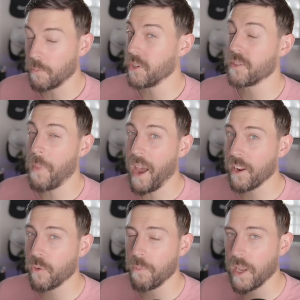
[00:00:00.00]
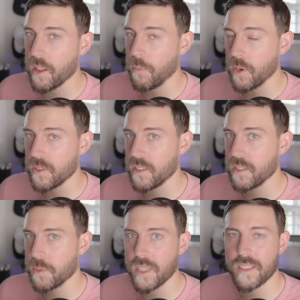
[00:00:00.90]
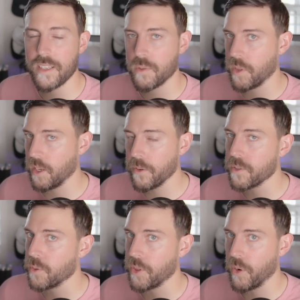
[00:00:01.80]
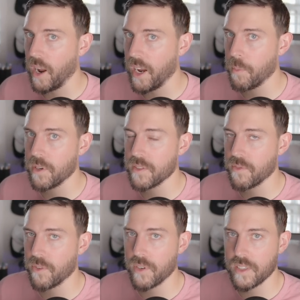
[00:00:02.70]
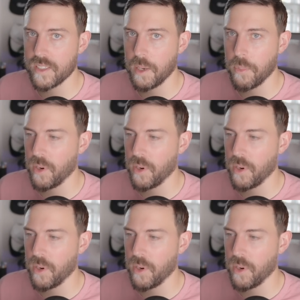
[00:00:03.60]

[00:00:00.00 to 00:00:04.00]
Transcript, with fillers: Prismatic would make the most sense because that's what they use with their hybrids, for example,